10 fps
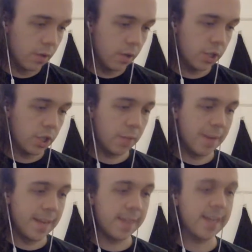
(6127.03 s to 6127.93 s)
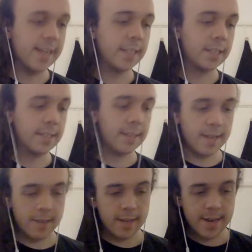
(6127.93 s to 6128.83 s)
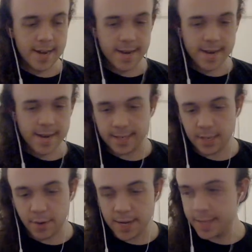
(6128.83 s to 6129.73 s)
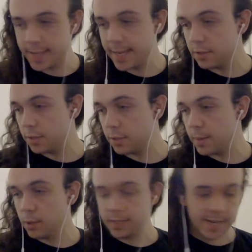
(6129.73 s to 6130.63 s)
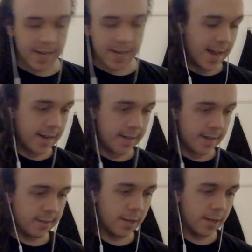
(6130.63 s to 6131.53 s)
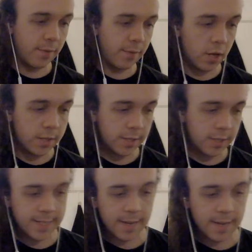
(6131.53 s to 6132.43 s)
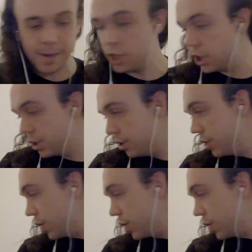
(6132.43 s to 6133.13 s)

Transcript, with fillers: So the main thing is, is there anything else that we want to add? So I've got, as I mentioned